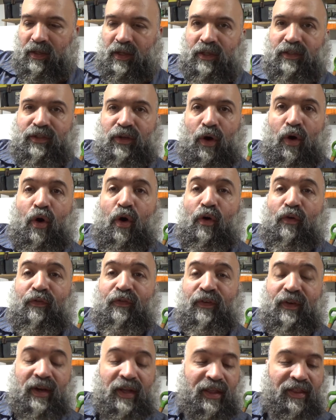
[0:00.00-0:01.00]
So
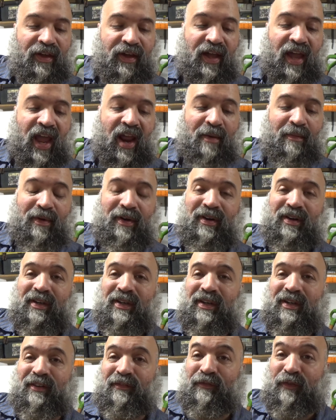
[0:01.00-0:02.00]
hopefully the
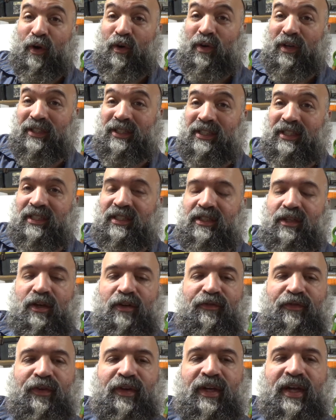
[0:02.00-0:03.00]
camera focuses
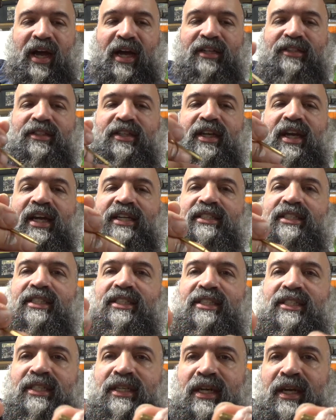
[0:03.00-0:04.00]
good for you guys so you guys
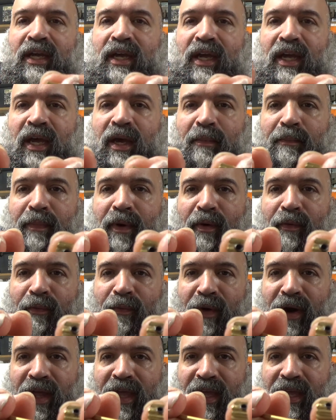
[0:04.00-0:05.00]
can see. But
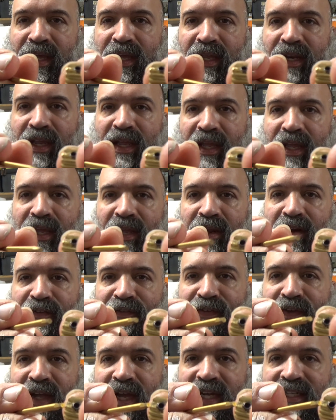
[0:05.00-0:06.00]
right in here,
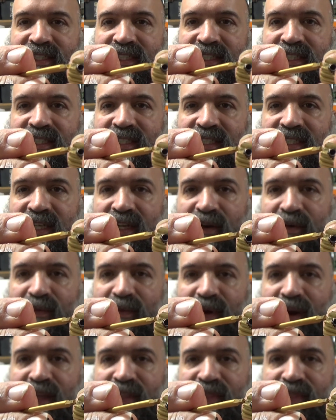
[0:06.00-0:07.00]
if you guys can see it
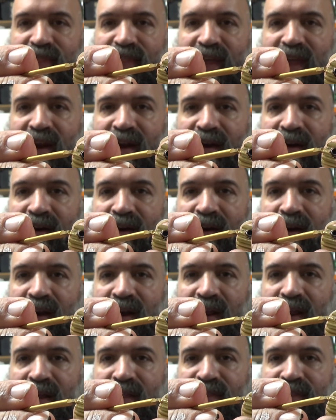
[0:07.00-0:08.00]
right there,
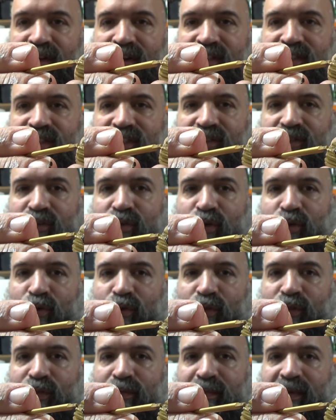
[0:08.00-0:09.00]
there's a
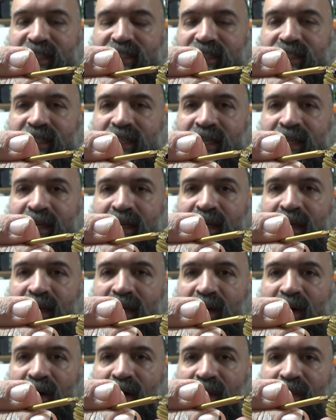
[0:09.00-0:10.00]
tooth missing
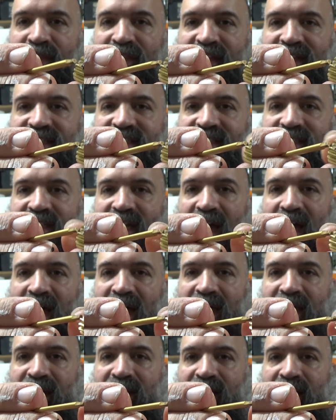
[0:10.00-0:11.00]
on this
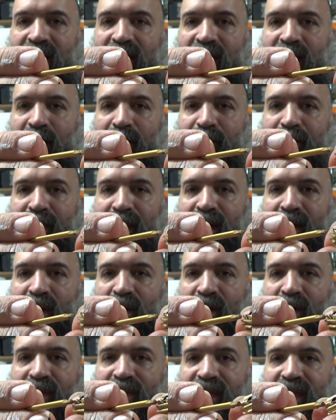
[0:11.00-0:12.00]
side,
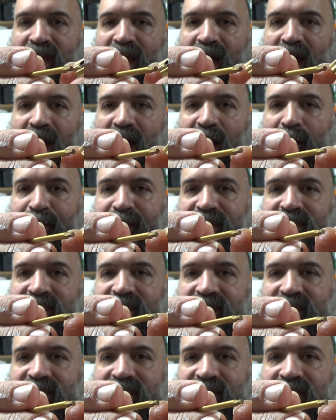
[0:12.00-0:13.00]
but on the
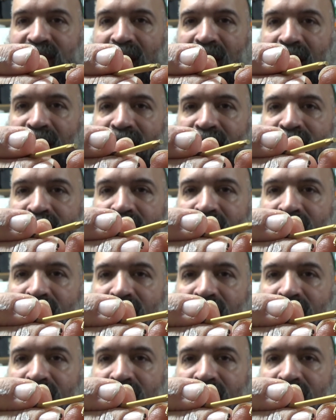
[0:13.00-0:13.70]
opposite side,